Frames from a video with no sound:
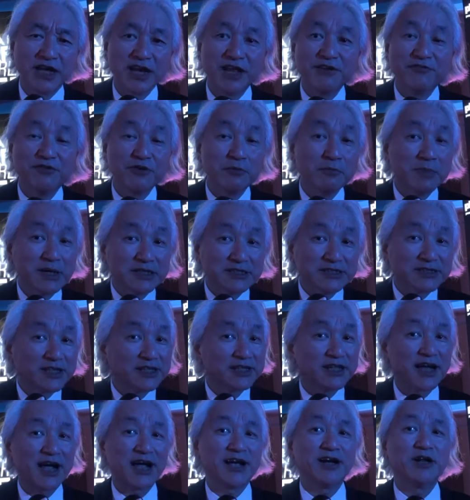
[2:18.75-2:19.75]
and if you miss
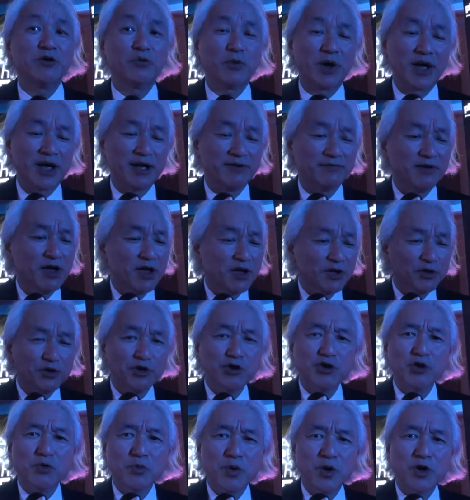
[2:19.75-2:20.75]
the tidal wave,
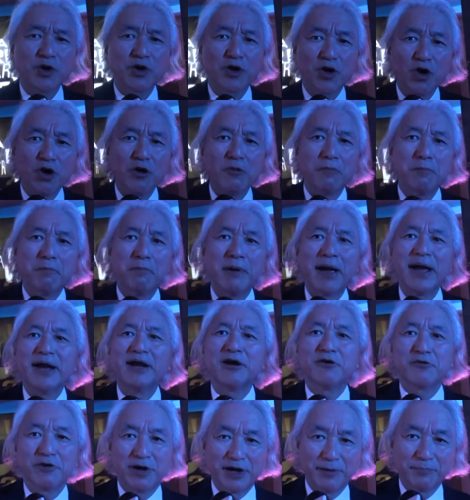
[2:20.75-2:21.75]
you will go
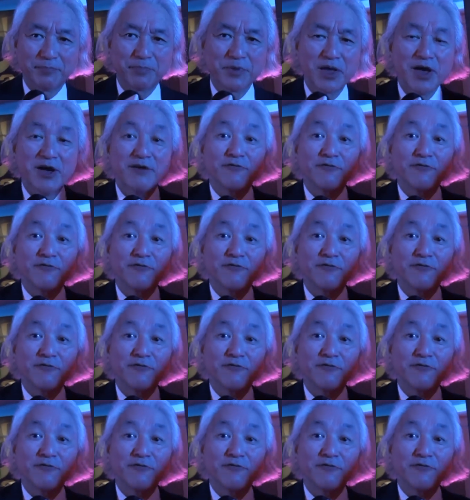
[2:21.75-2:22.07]
bankrupt.